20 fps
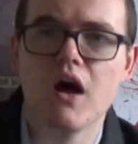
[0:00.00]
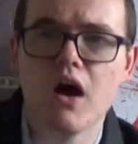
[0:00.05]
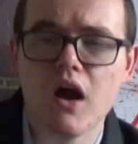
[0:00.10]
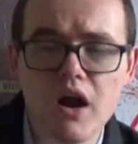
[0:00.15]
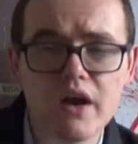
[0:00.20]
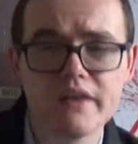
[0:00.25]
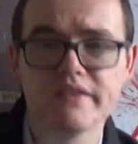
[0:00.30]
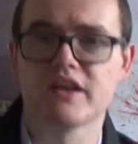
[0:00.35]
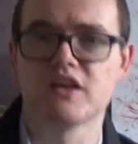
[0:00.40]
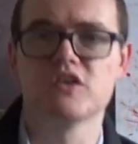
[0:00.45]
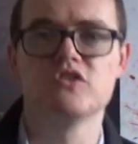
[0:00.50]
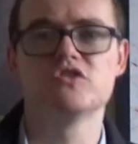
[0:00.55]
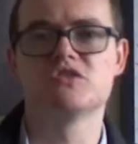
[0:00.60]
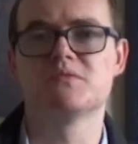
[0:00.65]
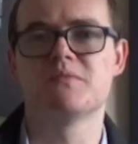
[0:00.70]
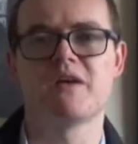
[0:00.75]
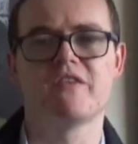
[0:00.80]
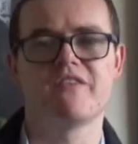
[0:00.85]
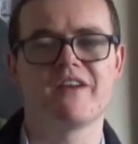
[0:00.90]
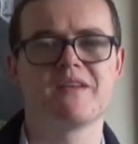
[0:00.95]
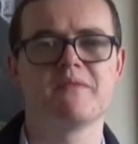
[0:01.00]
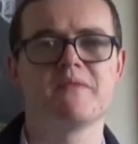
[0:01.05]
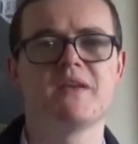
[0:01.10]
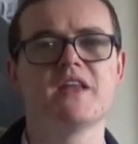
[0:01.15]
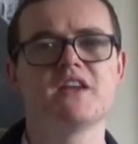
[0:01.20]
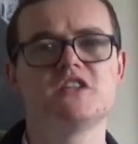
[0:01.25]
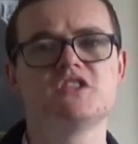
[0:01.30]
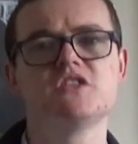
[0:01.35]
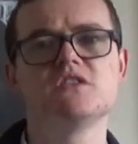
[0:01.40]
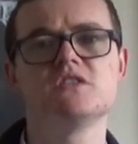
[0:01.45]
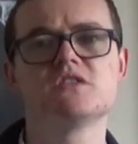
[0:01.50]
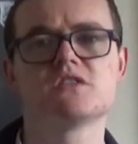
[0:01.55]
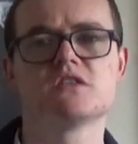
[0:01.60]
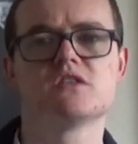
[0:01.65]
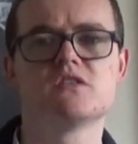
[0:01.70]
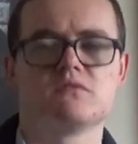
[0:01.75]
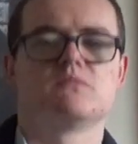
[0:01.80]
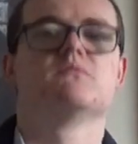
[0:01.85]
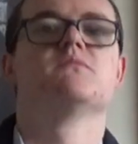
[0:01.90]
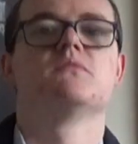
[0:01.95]
Alright, those are my recommendations.
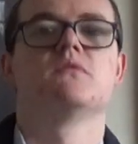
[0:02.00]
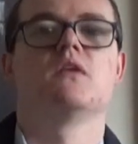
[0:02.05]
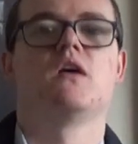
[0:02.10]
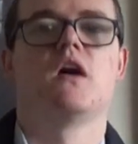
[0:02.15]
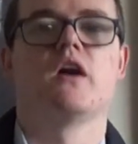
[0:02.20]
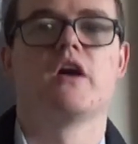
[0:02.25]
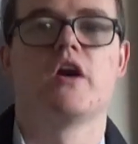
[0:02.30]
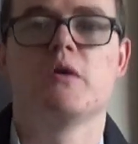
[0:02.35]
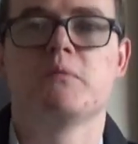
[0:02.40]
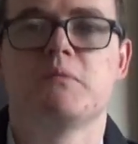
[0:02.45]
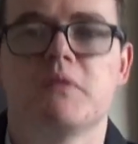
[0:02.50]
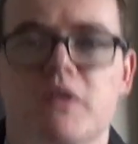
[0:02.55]
I hope